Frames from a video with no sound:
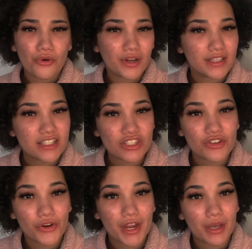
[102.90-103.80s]
on
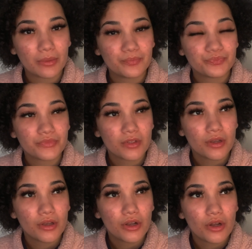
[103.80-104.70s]
Instagram
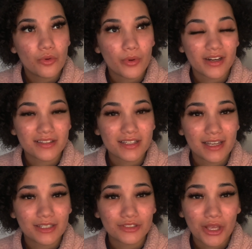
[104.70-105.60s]
where it's
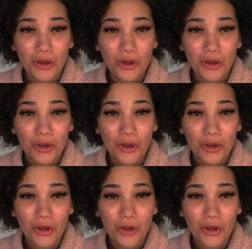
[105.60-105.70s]
like,